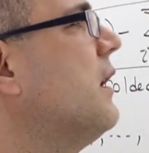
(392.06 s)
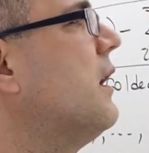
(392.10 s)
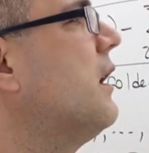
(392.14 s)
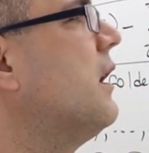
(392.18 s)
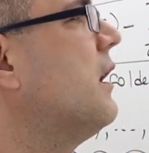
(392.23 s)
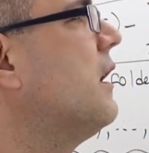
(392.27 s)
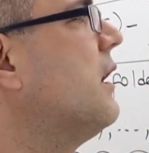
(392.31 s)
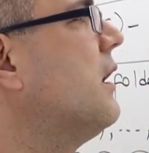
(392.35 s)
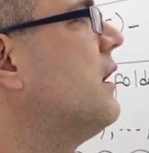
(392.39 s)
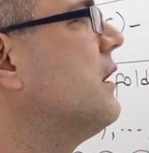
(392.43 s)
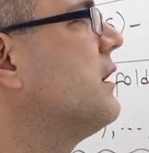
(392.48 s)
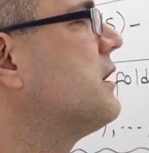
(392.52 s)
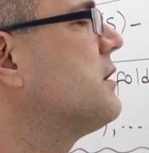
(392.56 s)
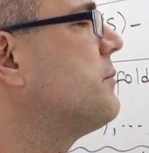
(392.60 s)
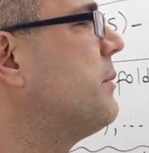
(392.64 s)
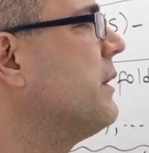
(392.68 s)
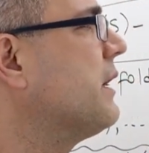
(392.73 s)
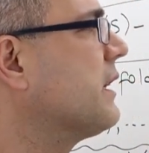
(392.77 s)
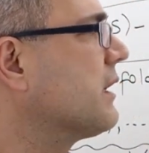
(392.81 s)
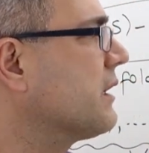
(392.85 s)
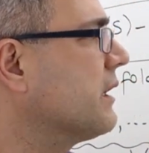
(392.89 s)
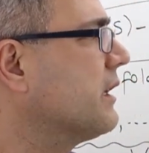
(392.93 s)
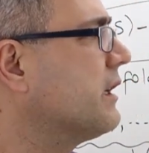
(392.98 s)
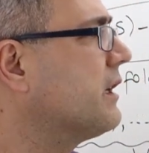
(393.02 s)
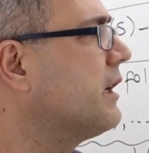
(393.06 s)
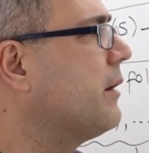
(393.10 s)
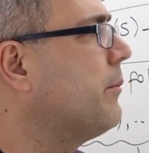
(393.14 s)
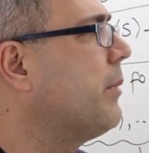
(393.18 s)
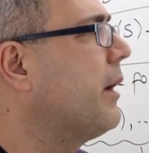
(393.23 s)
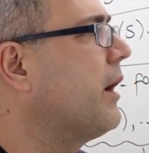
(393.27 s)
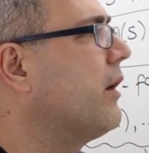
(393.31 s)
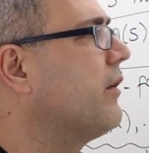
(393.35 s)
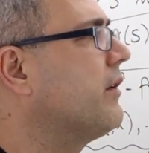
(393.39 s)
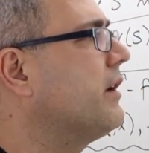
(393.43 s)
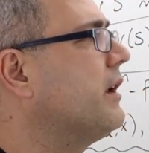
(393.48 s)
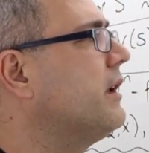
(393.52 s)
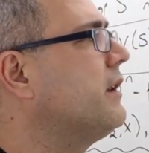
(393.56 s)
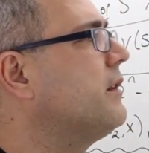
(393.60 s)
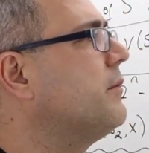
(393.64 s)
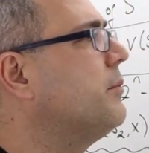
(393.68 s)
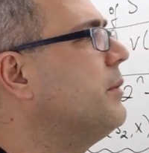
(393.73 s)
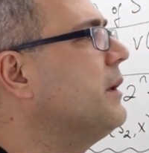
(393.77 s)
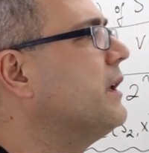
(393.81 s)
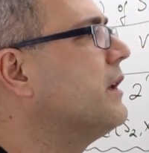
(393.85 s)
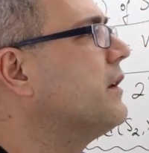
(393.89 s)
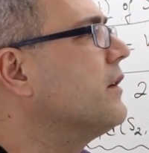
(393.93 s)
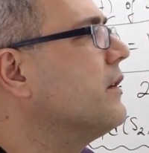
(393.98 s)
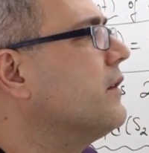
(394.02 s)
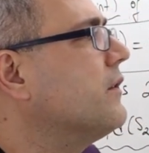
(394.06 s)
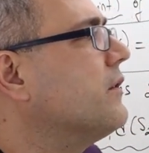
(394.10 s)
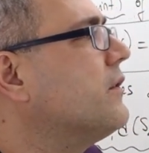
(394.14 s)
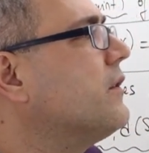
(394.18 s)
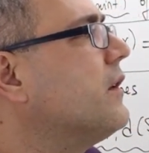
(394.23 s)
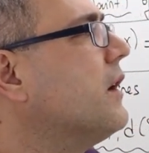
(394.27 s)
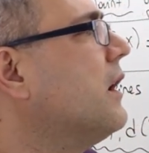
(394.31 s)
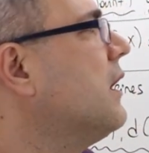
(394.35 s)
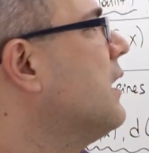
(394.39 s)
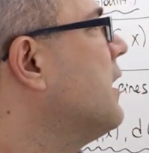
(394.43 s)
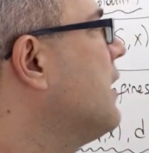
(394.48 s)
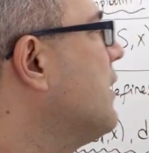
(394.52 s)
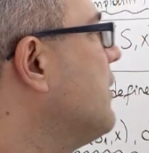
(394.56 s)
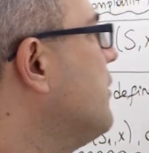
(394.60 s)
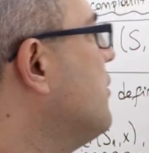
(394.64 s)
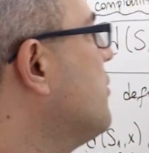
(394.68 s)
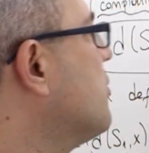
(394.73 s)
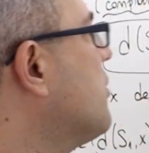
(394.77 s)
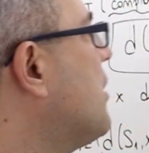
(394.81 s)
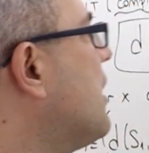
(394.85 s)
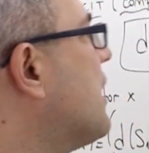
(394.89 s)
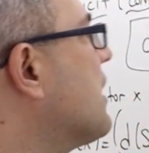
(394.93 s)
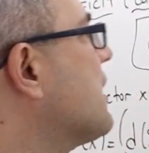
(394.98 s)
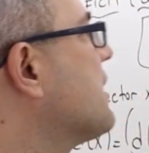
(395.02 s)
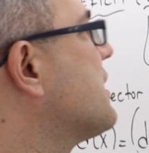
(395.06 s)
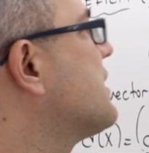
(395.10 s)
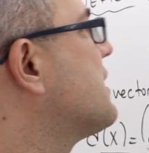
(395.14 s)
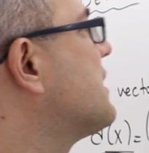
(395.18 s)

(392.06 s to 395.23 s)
Let's be clear about it, because you are